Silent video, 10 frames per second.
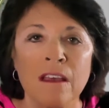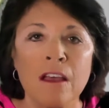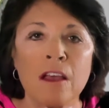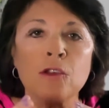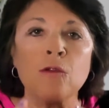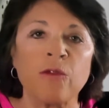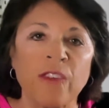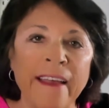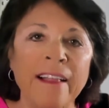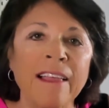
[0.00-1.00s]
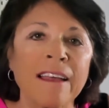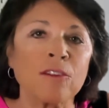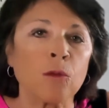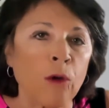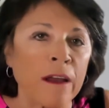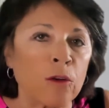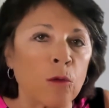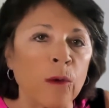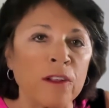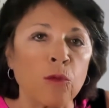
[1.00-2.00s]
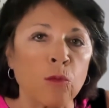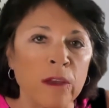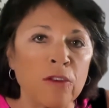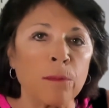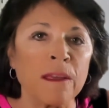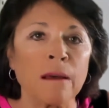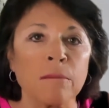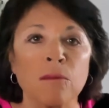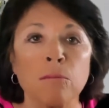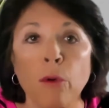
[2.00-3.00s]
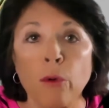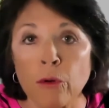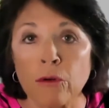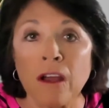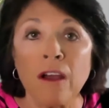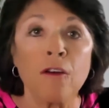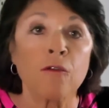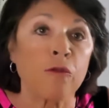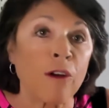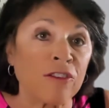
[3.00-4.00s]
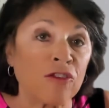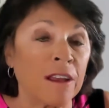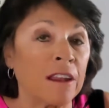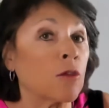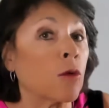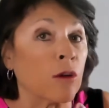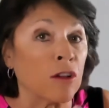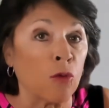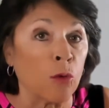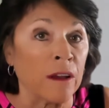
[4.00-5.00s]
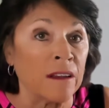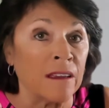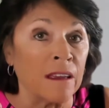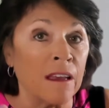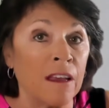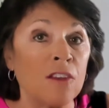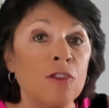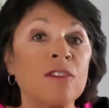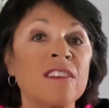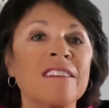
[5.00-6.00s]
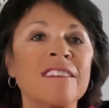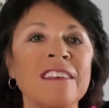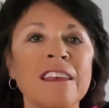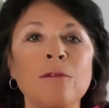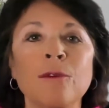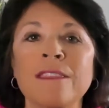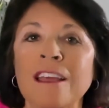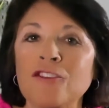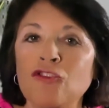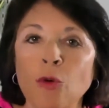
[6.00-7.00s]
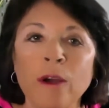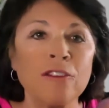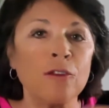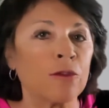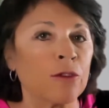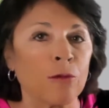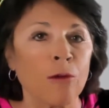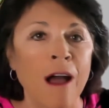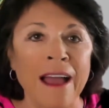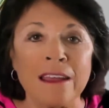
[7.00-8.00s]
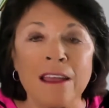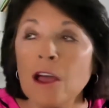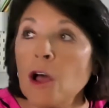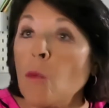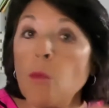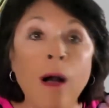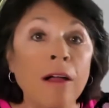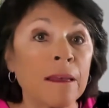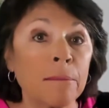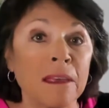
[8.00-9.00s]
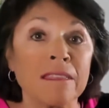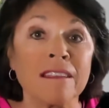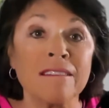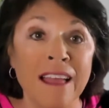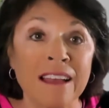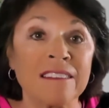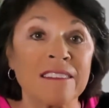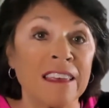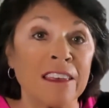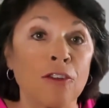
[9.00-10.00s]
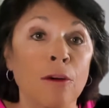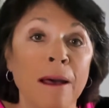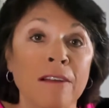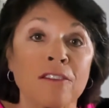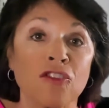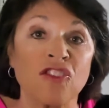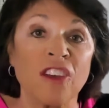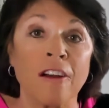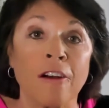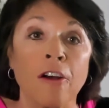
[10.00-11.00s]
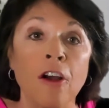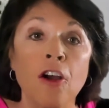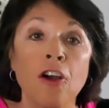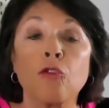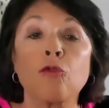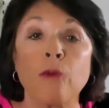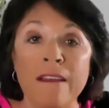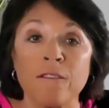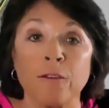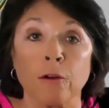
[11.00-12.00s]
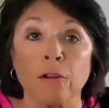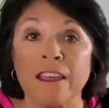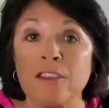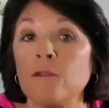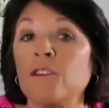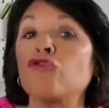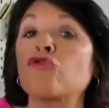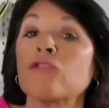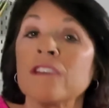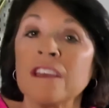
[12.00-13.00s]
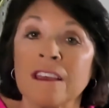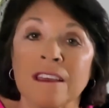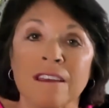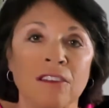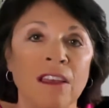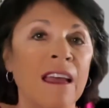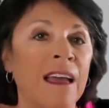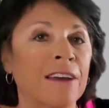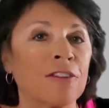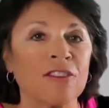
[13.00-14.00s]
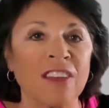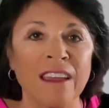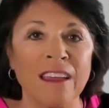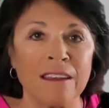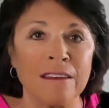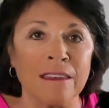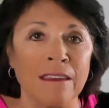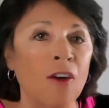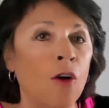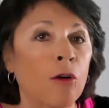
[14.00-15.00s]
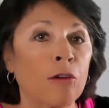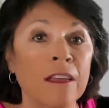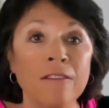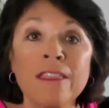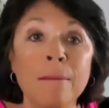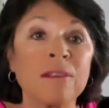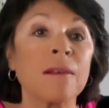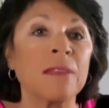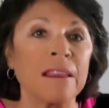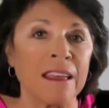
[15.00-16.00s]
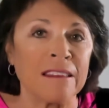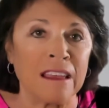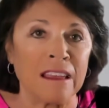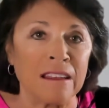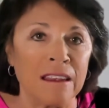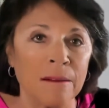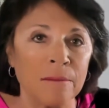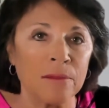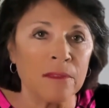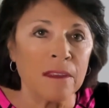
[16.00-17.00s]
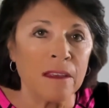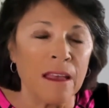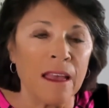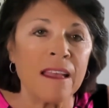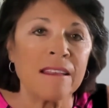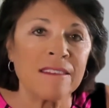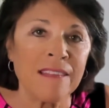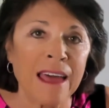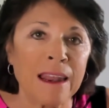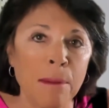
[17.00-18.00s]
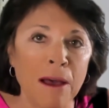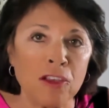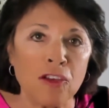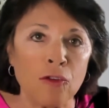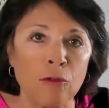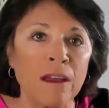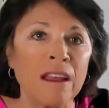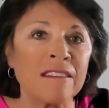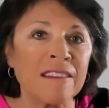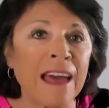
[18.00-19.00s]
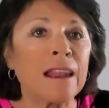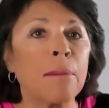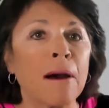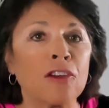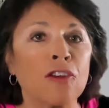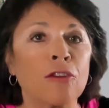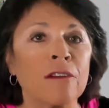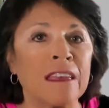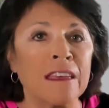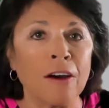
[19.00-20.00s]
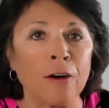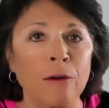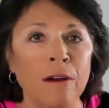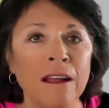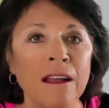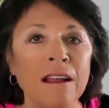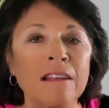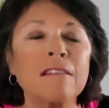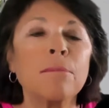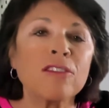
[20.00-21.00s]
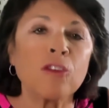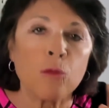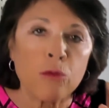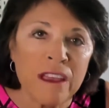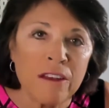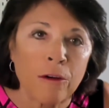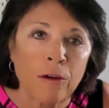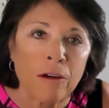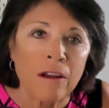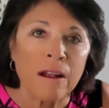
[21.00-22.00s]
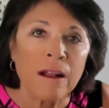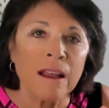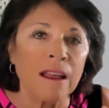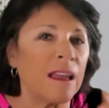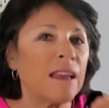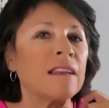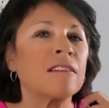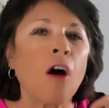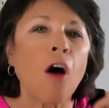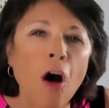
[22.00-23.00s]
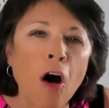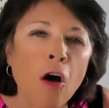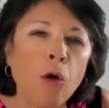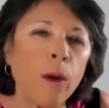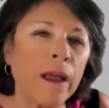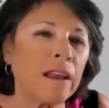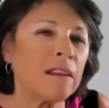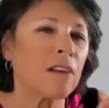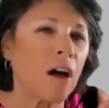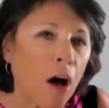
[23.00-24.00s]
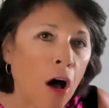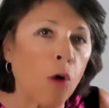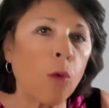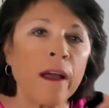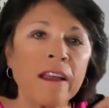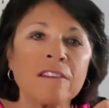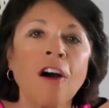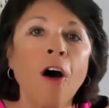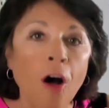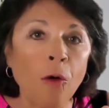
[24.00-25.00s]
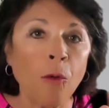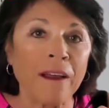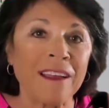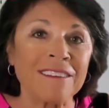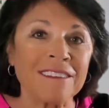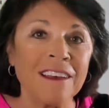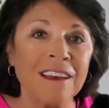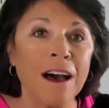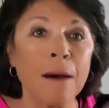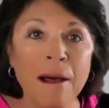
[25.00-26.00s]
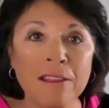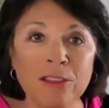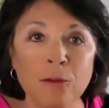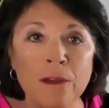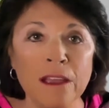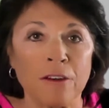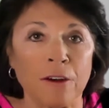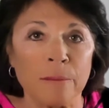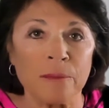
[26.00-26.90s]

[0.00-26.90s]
You fail as a writer when your reader becomes bored, frustrated, or annoyed. You succeed when they join you for the ride, welcoming the next thing you're about to share, grateful that you've intrigued, entertained, or given them something they need. It's not about you. It's not about your ego. It's about the reader. It is always, always, always about the reader.